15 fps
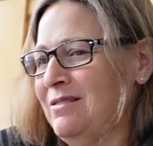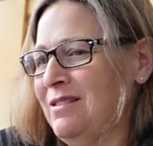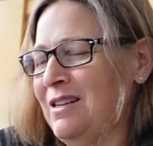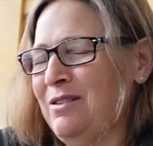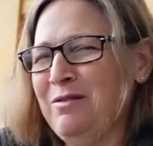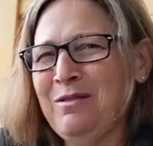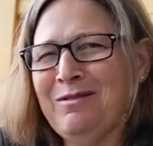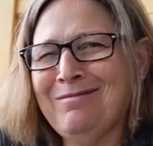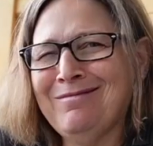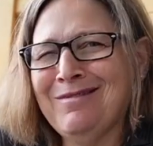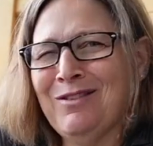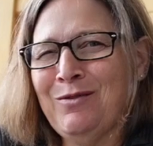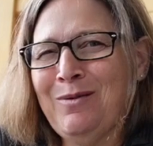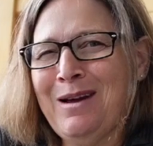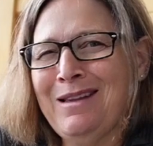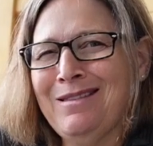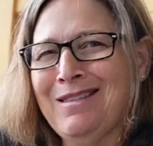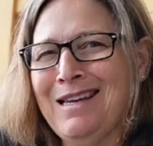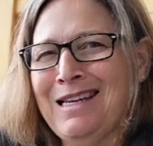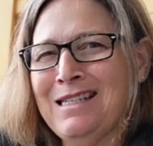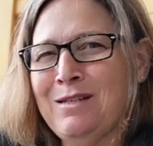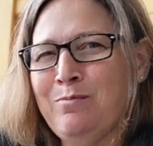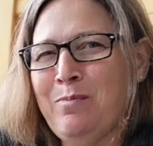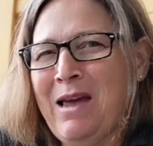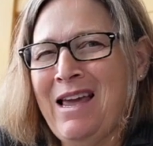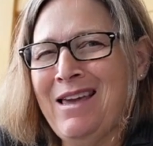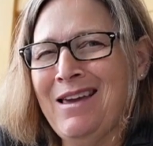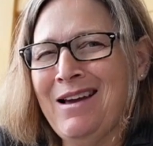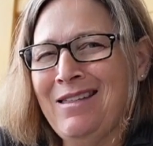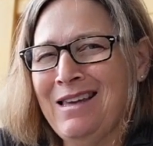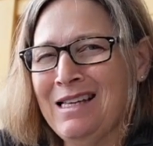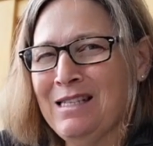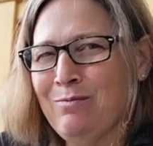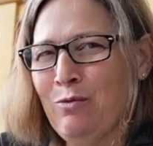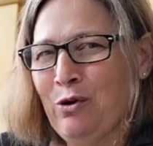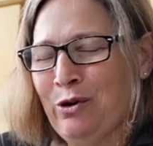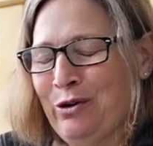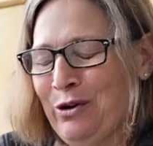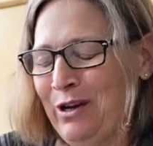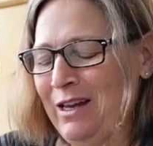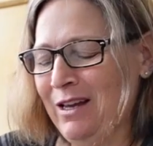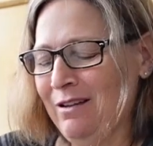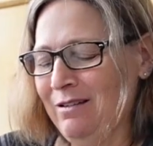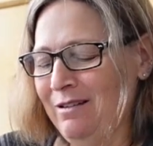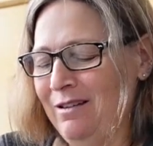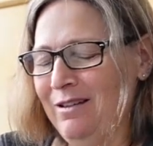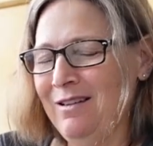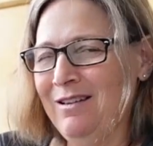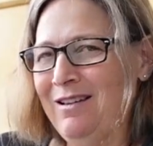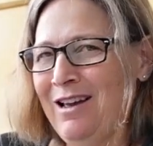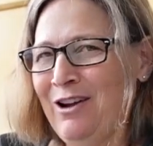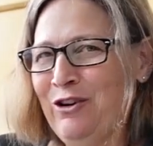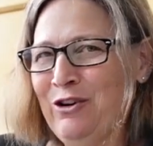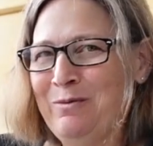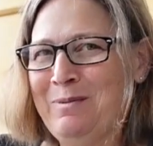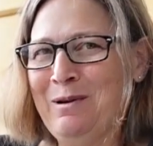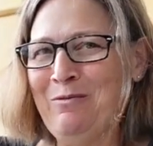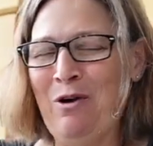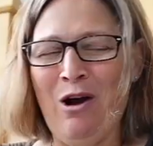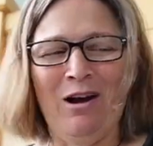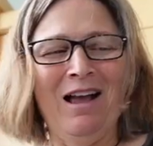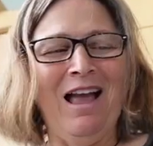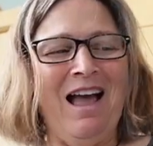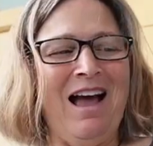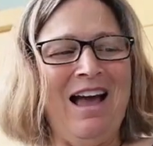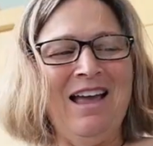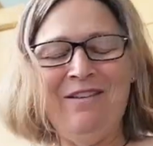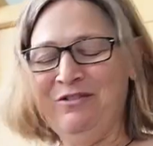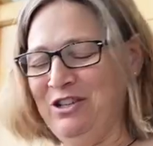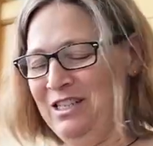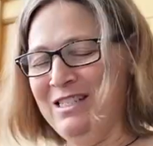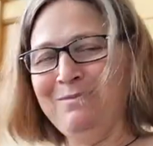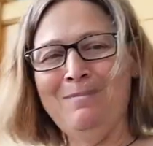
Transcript: I don't quite think it's baking. I think it's more cooking. I could be wrong. I have just